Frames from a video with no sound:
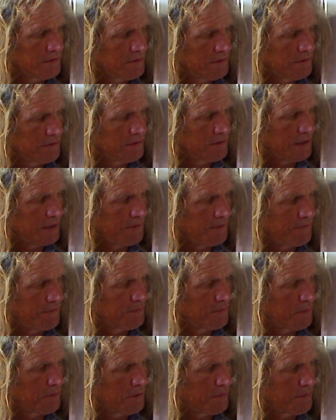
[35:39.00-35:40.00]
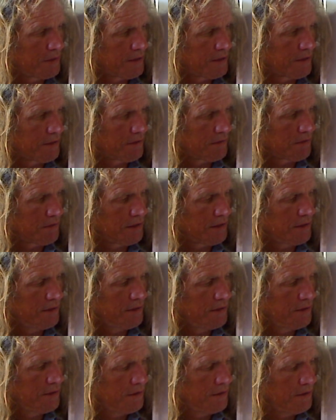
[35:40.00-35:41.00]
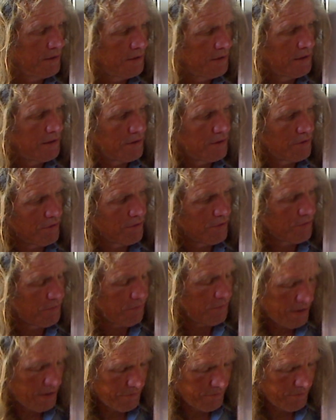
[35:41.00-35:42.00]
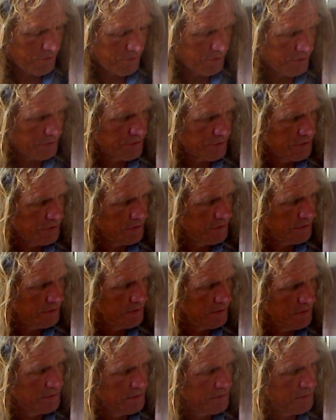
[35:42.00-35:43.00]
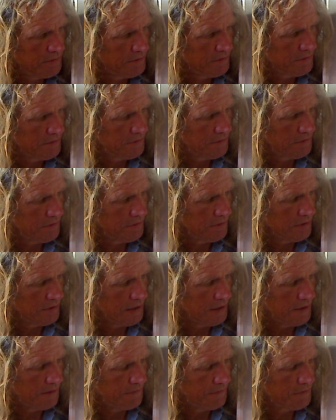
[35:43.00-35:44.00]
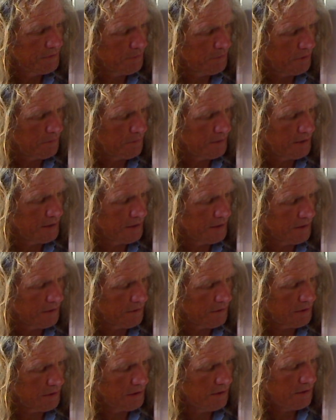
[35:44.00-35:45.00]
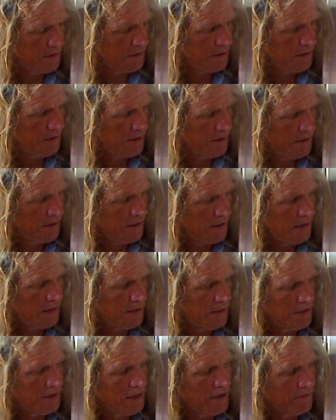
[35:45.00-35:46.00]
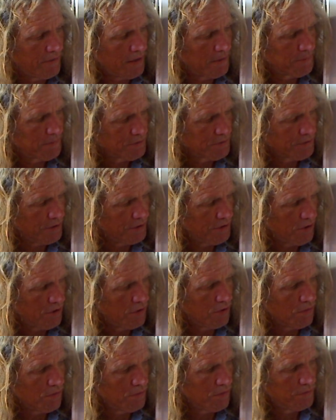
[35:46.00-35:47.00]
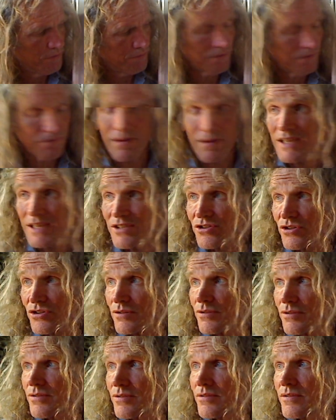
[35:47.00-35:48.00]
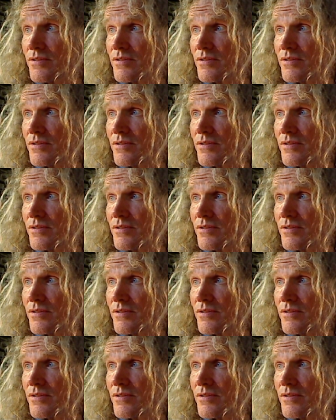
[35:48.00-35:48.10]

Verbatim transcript: leaves perpendicularly, and all the red force leaves perpendicularly, and you have absolutely no reflections.